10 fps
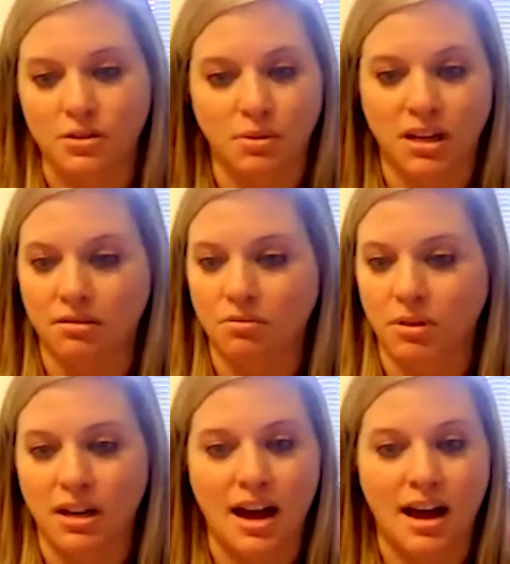
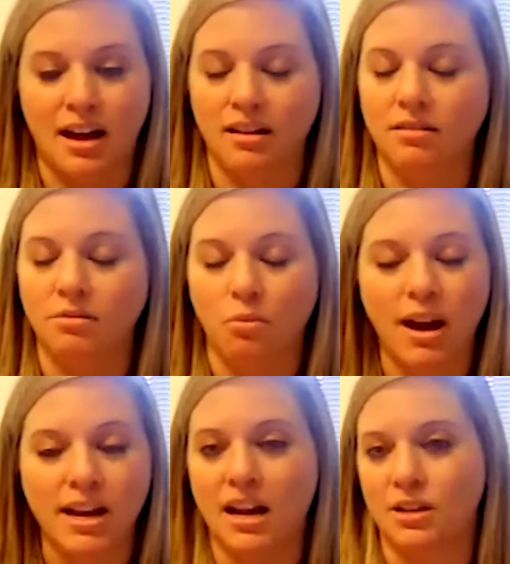We had
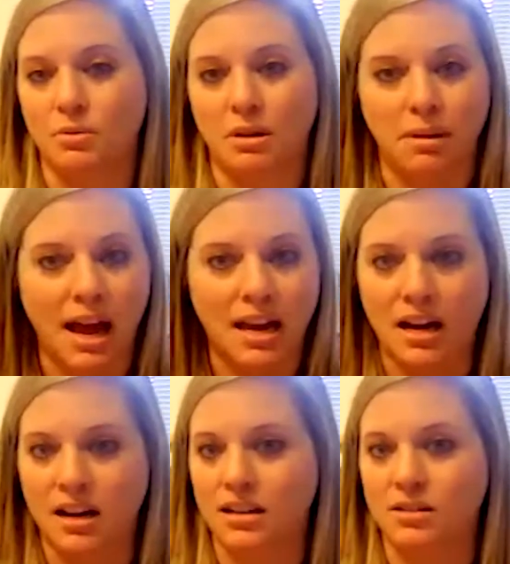white candidates, we had black
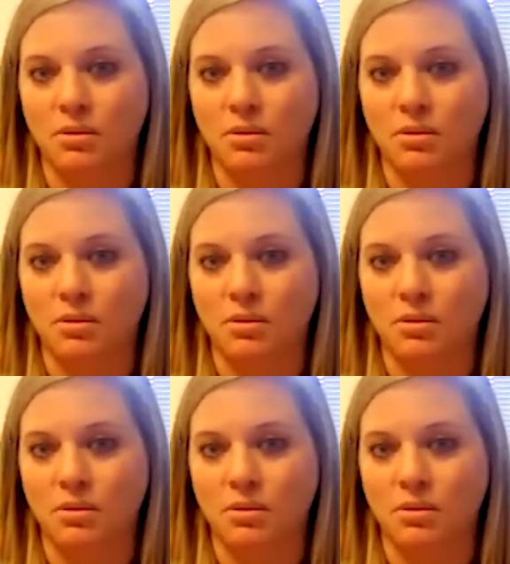candidates,